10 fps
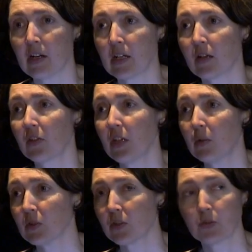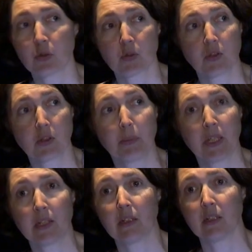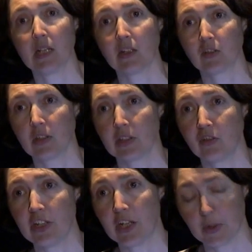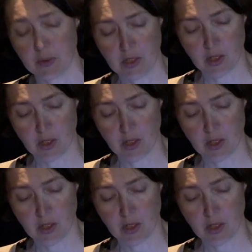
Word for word: IRC, which of course is a big international NGO,